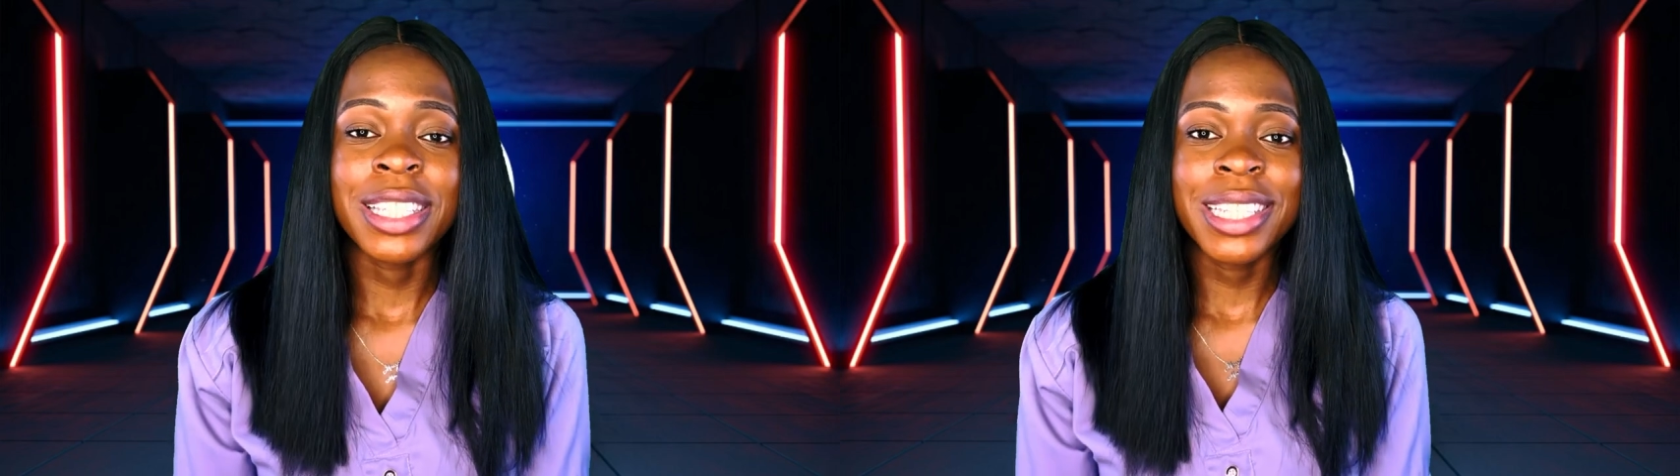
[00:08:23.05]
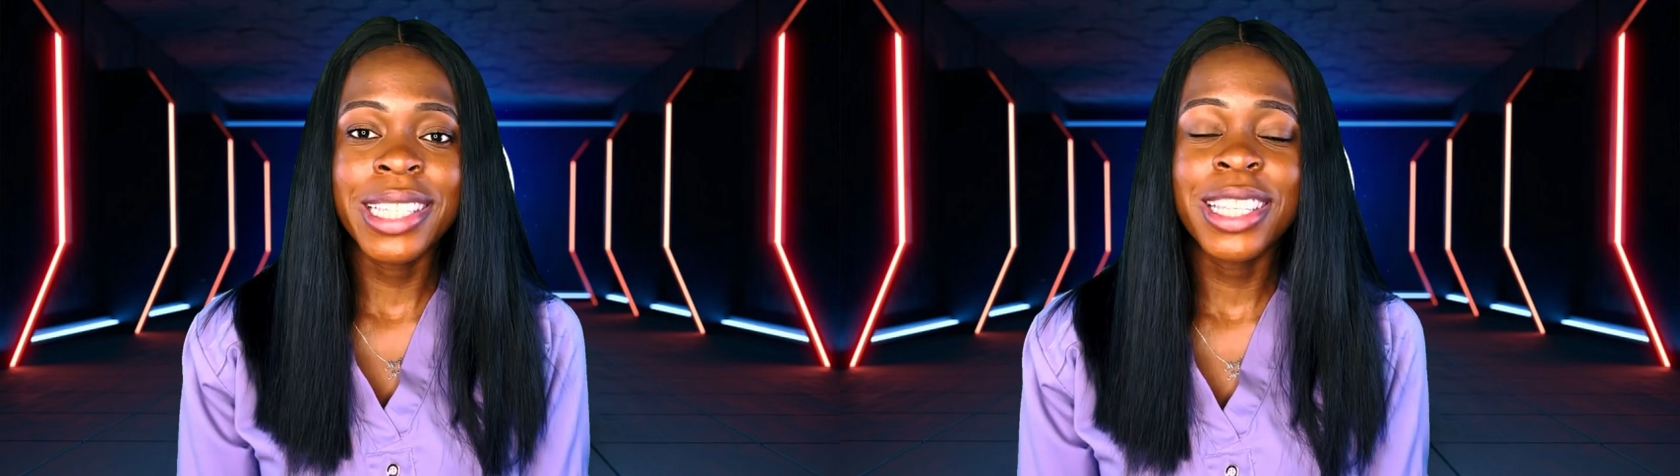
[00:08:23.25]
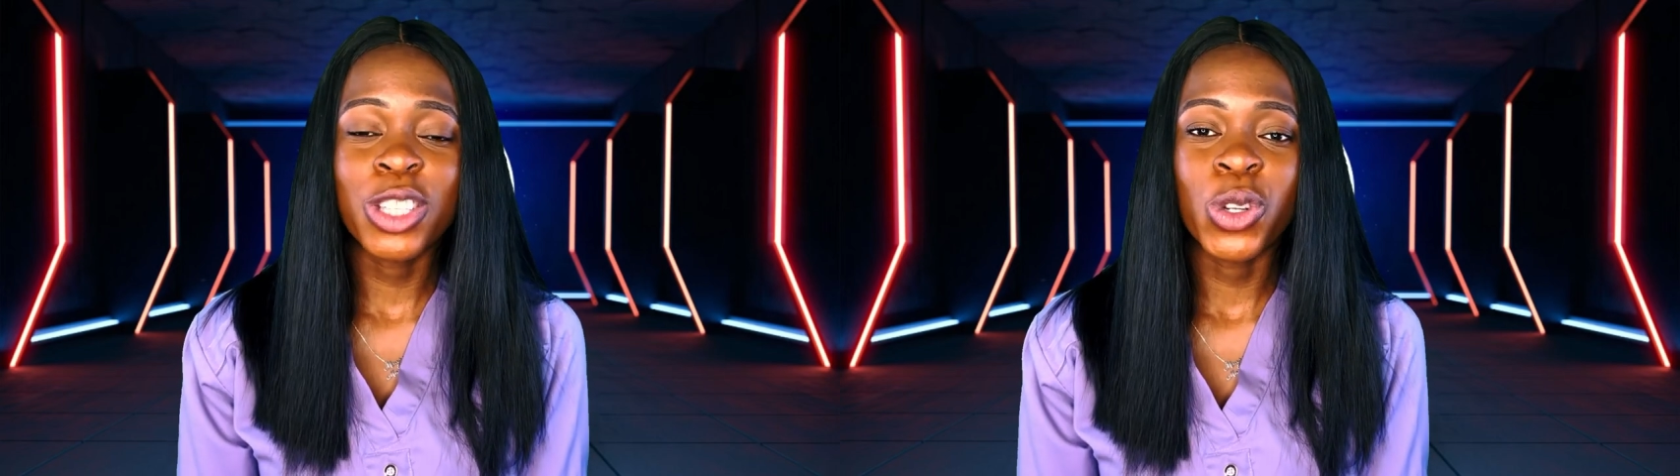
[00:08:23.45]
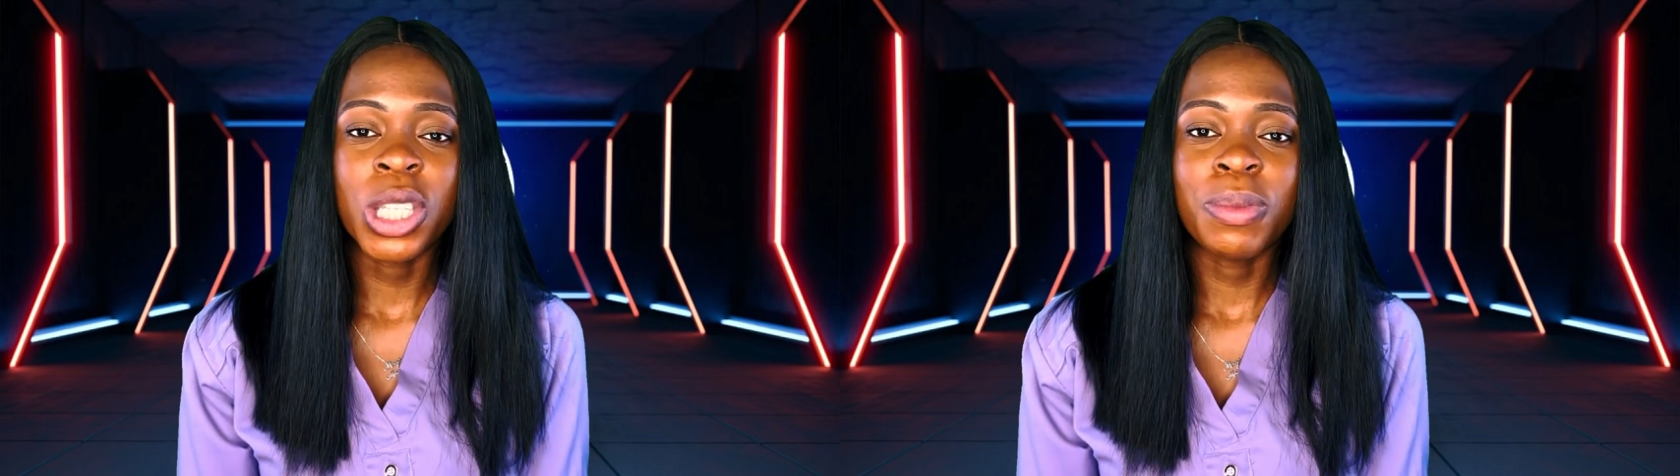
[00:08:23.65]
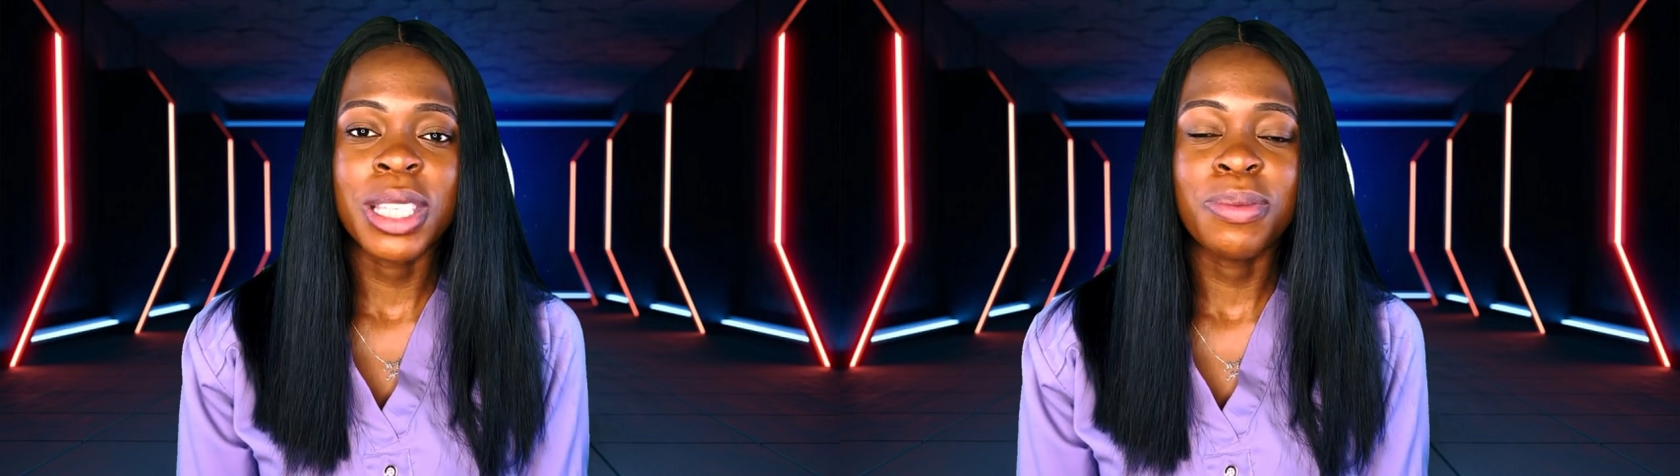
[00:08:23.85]
this is
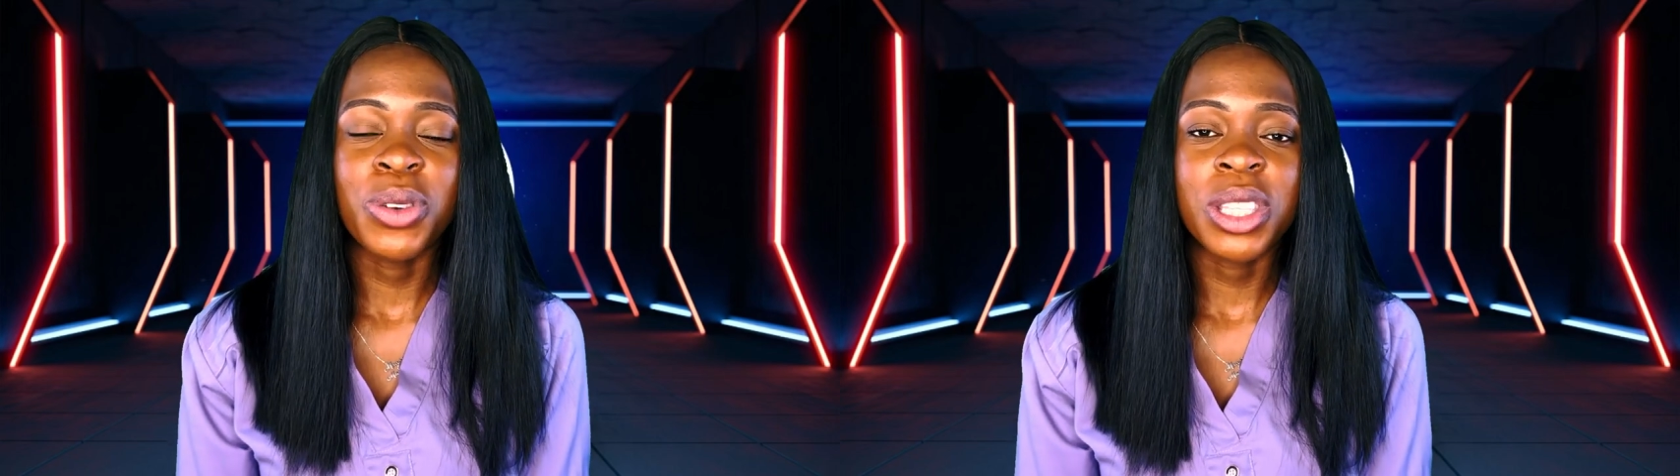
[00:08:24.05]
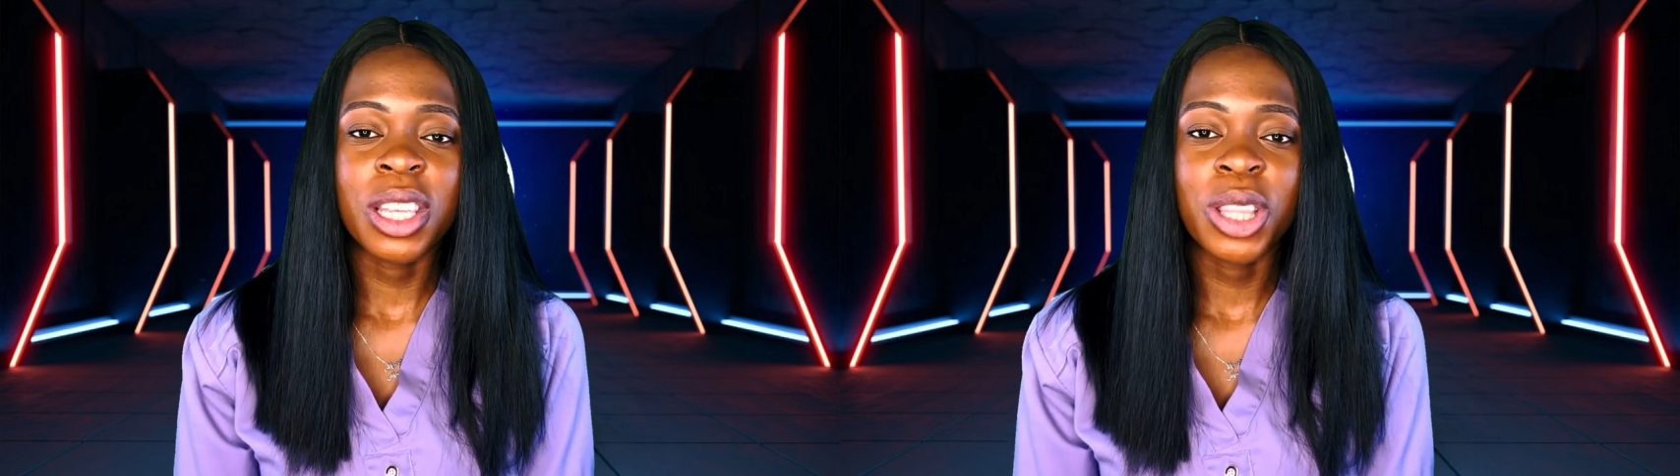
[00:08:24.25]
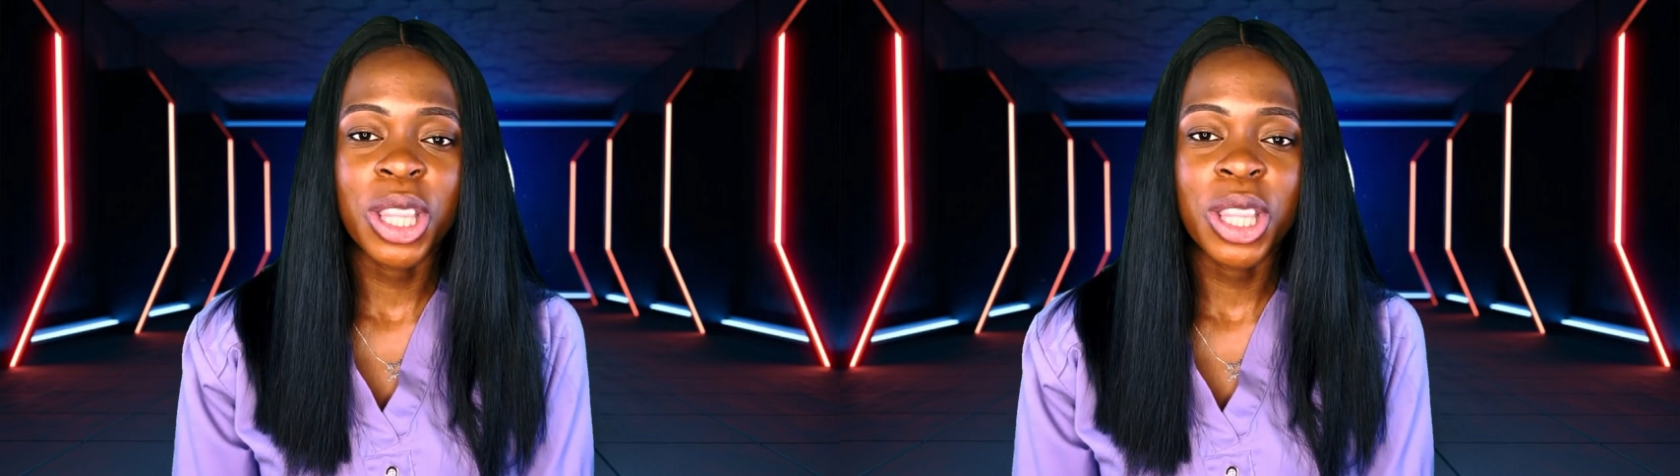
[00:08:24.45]
Nurse Miss Mary saying